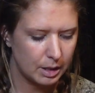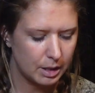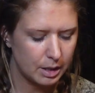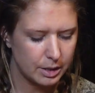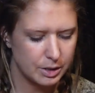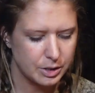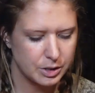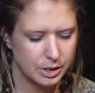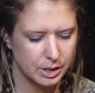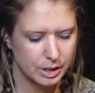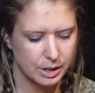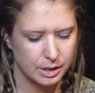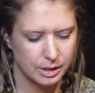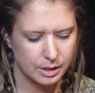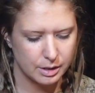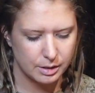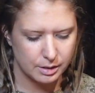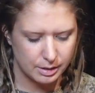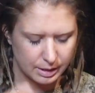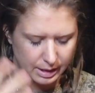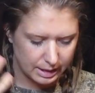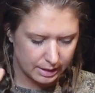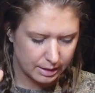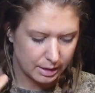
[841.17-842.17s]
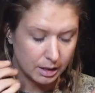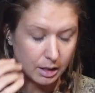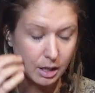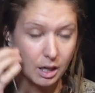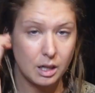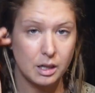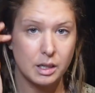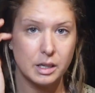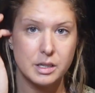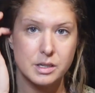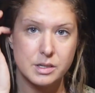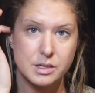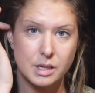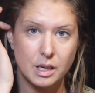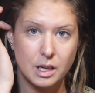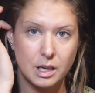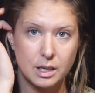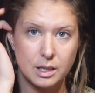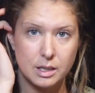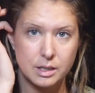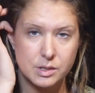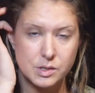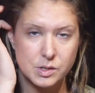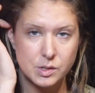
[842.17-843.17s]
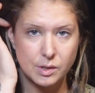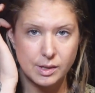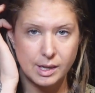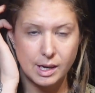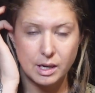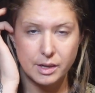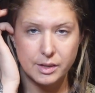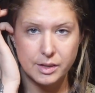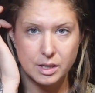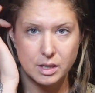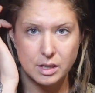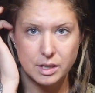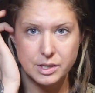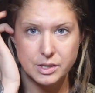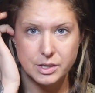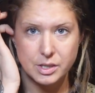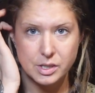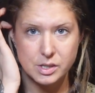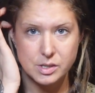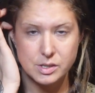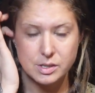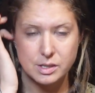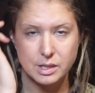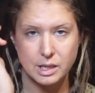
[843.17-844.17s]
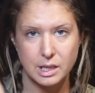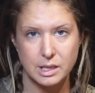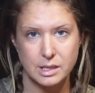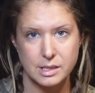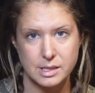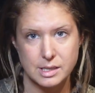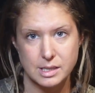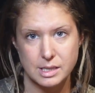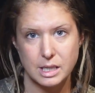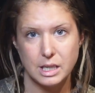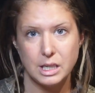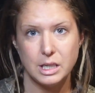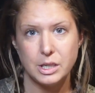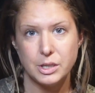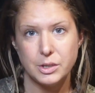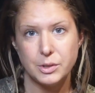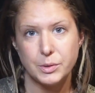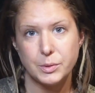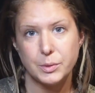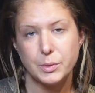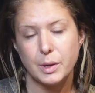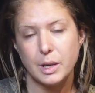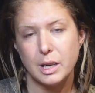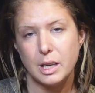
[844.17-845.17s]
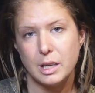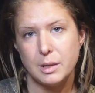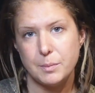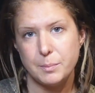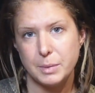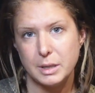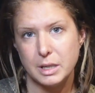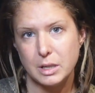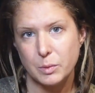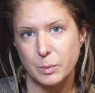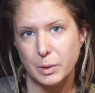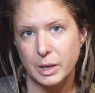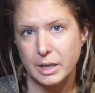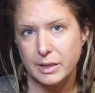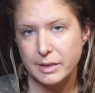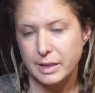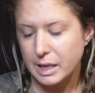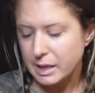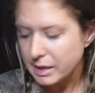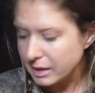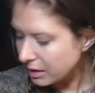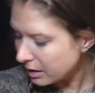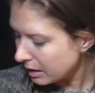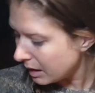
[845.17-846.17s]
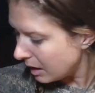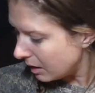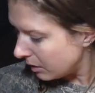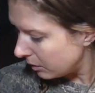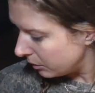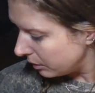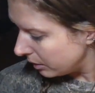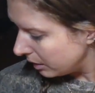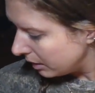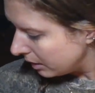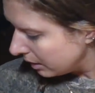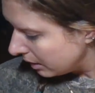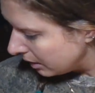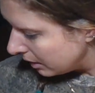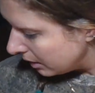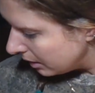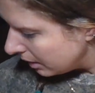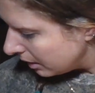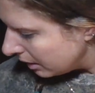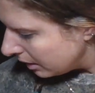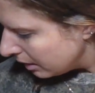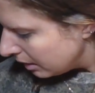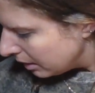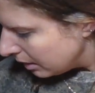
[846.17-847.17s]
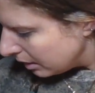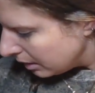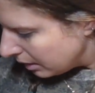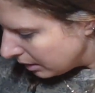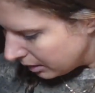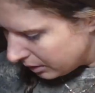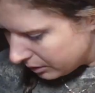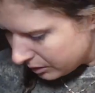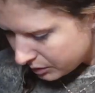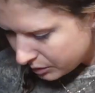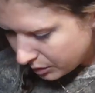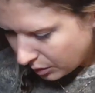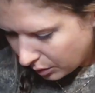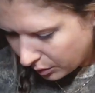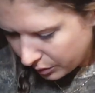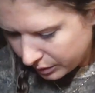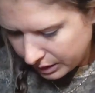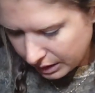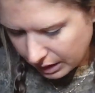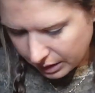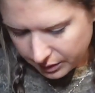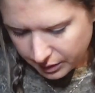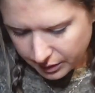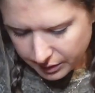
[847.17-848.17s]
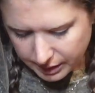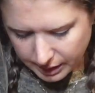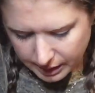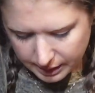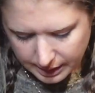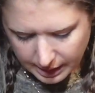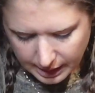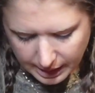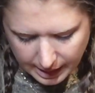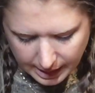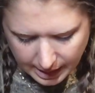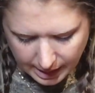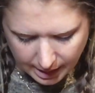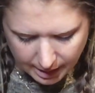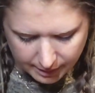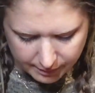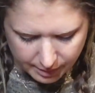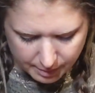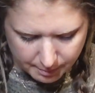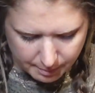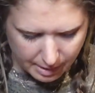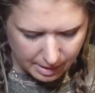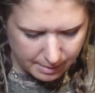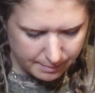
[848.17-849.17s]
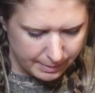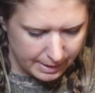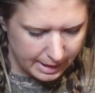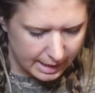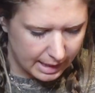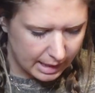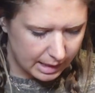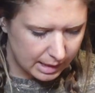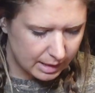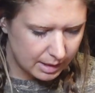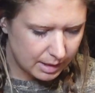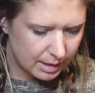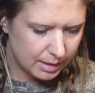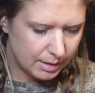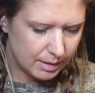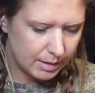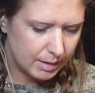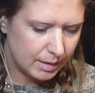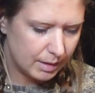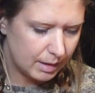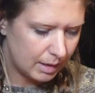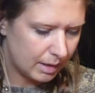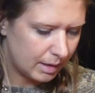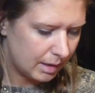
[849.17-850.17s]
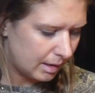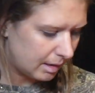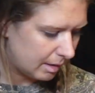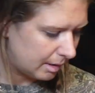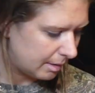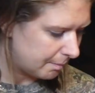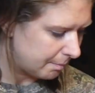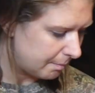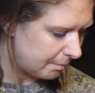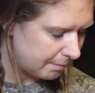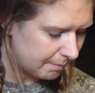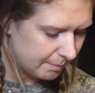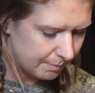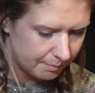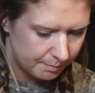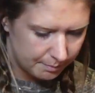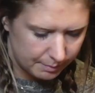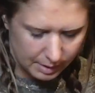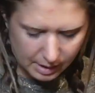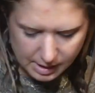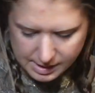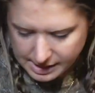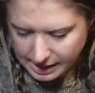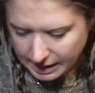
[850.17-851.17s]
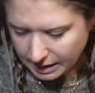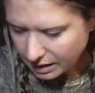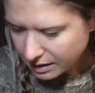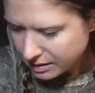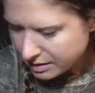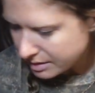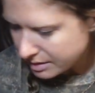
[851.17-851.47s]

hunter, like the colors on, so that other hunters can see you and be aware that you're out. So the other thing that I have in my bag, because I got